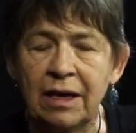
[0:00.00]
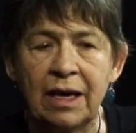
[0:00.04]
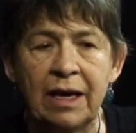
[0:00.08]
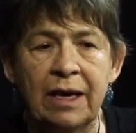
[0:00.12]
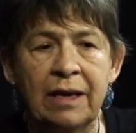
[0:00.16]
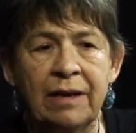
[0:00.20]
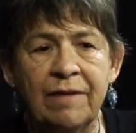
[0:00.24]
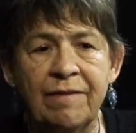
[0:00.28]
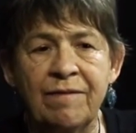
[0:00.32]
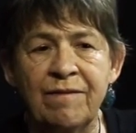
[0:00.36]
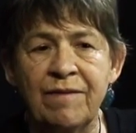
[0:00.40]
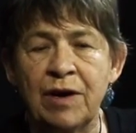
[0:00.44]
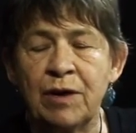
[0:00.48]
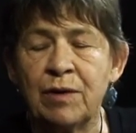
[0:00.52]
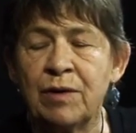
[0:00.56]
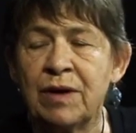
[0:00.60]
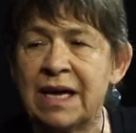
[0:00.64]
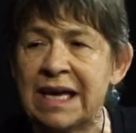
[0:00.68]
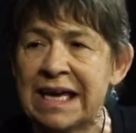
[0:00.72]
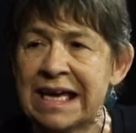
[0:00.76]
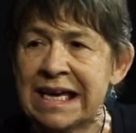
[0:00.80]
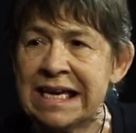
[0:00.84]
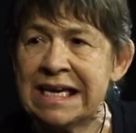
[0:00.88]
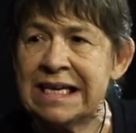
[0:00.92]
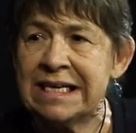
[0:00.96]
in a
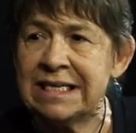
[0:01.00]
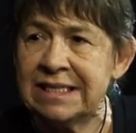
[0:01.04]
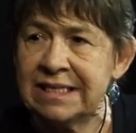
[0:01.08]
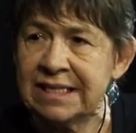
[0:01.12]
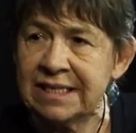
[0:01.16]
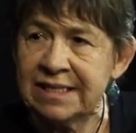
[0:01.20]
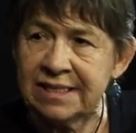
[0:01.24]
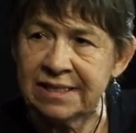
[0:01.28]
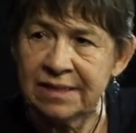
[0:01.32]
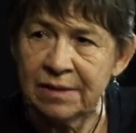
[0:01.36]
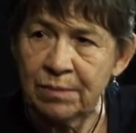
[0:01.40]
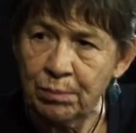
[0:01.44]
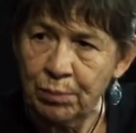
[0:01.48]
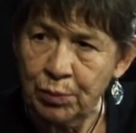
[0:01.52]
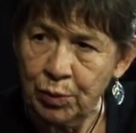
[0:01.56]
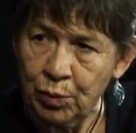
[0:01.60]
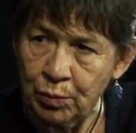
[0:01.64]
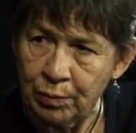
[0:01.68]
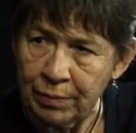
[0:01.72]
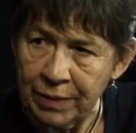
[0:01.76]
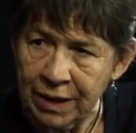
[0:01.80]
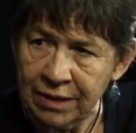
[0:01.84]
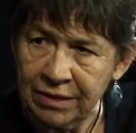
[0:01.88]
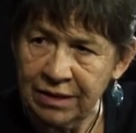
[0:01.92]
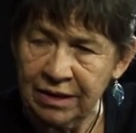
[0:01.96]
very easy, simple
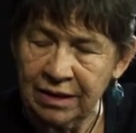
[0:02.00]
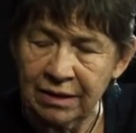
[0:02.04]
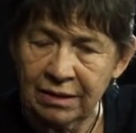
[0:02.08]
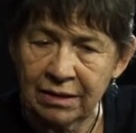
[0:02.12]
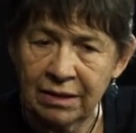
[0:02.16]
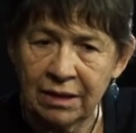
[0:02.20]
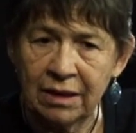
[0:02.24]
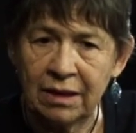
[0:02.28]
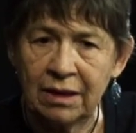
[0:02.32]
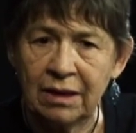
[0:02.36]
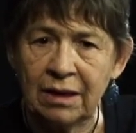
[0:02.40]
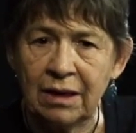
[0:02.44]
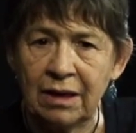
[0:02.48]
method,